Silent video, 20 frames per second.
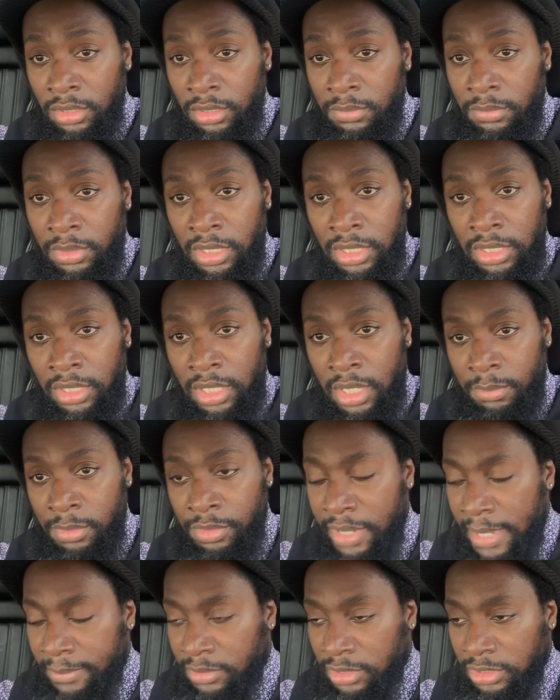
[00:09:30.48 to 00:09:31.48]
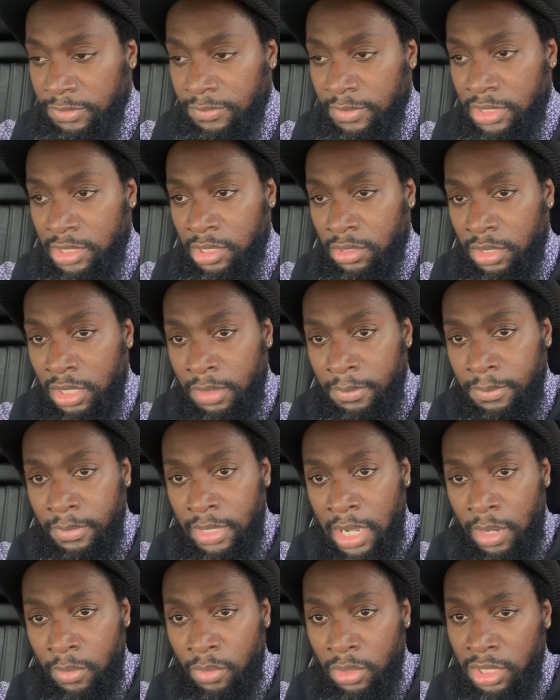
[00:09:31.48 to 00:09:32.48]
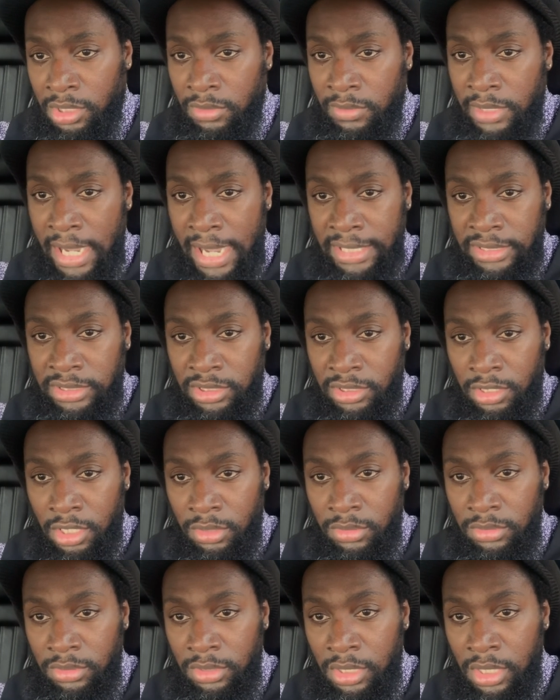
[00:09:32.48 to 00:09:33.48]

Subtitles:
But I'm gonna wrap this video up. I want you guys to know,